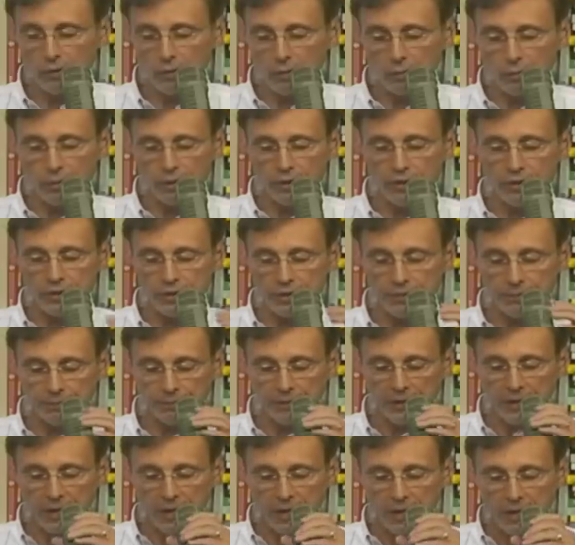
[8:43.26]
and Princeton,
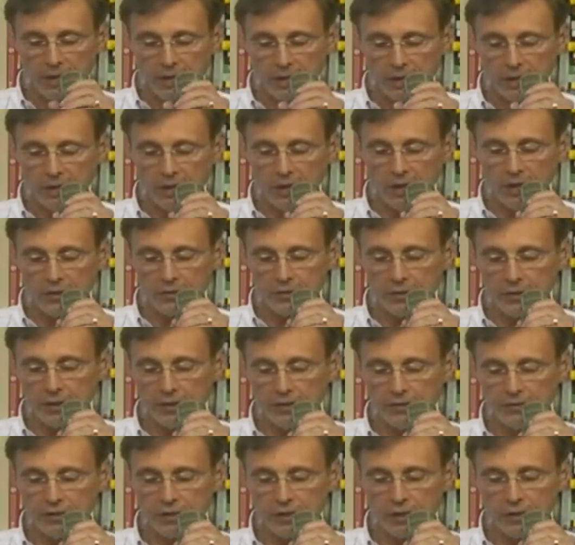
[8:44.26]
the author
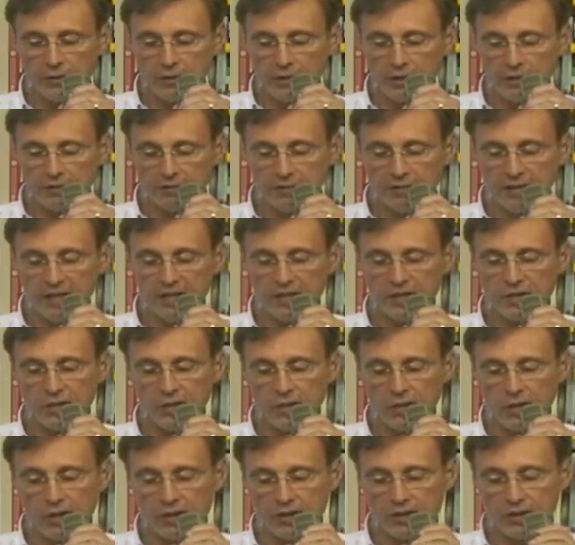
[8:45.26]
of Soviet Fates
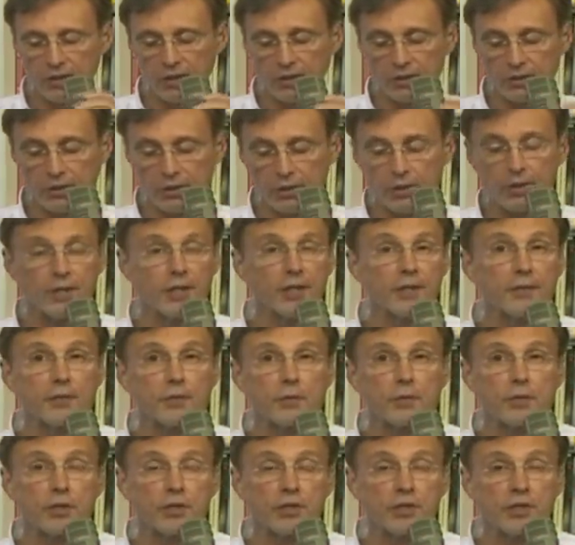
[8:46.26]
and Lost
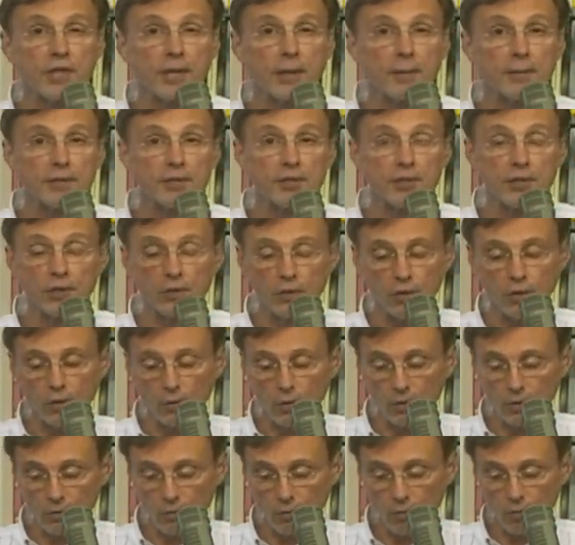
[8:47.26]
Alternatives, which examines the new
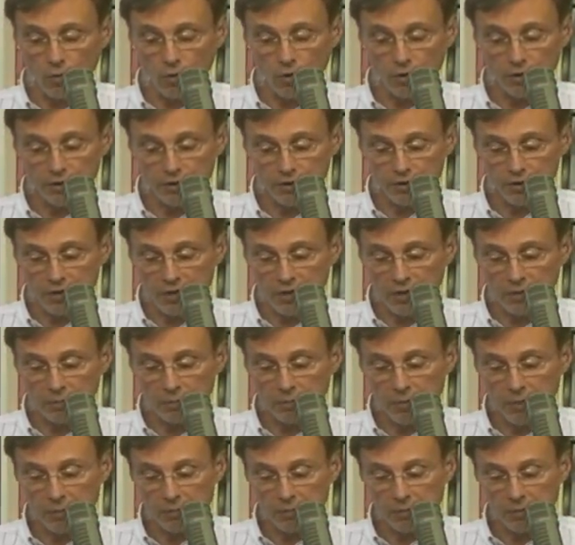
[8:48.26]
Cold War, is just out
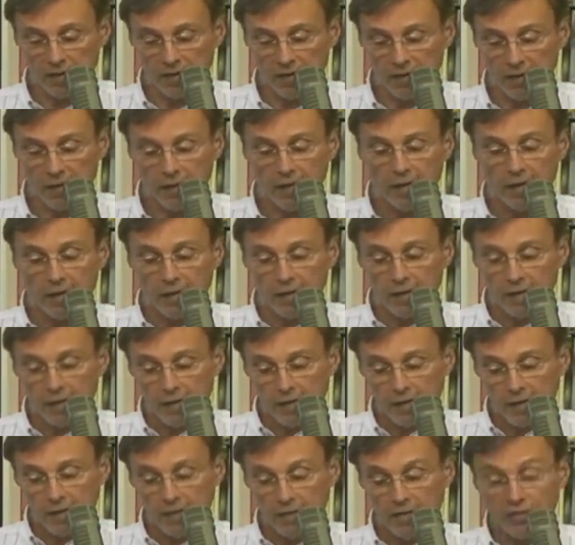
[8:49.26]
in paperback.
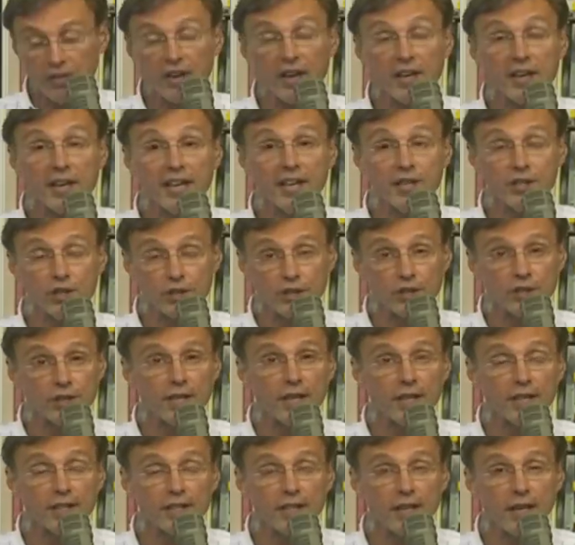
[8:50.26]

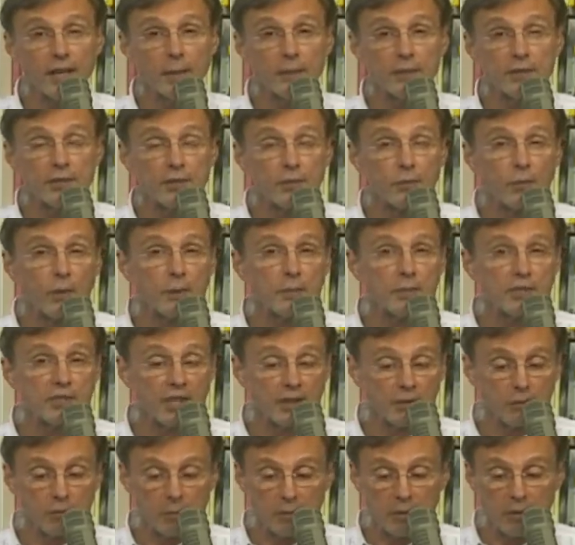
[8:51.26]
TheNation.com is the
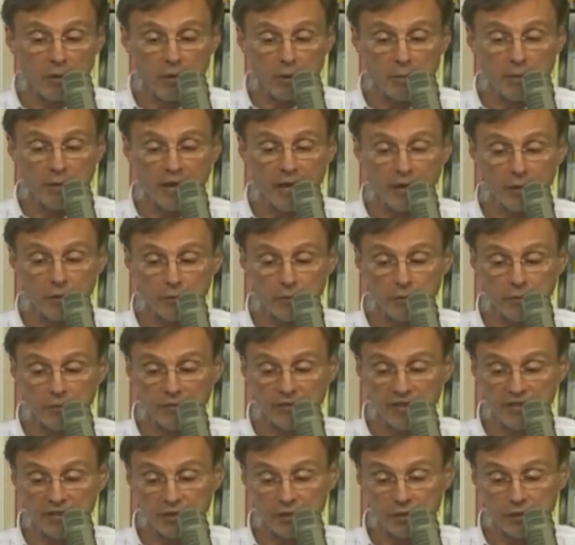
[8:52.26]
website. We'll be right back with
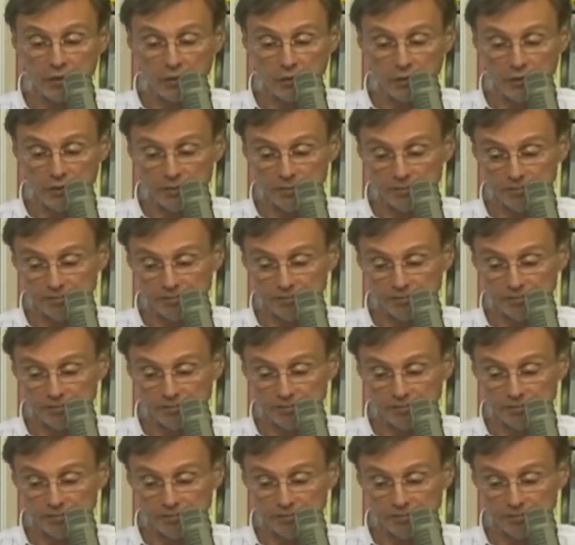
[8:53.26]
Professor Cohen.